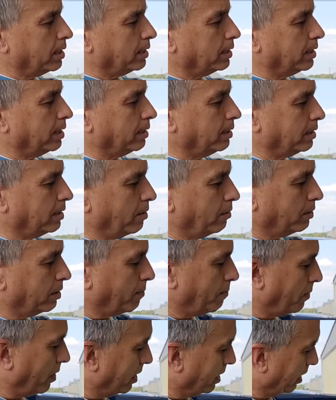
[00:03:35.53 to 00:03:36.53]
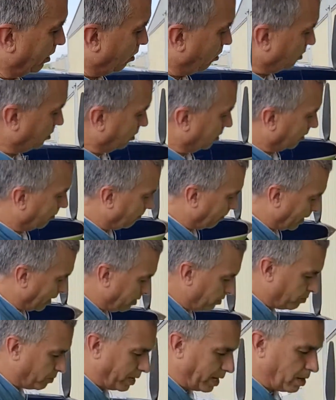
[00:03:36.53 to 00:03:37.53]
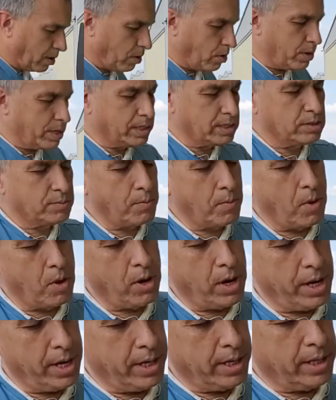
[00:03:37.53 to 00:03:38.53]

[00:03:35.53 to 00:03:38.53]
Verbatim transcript: the, the, the part that goes on the plane. You can cut it smaller.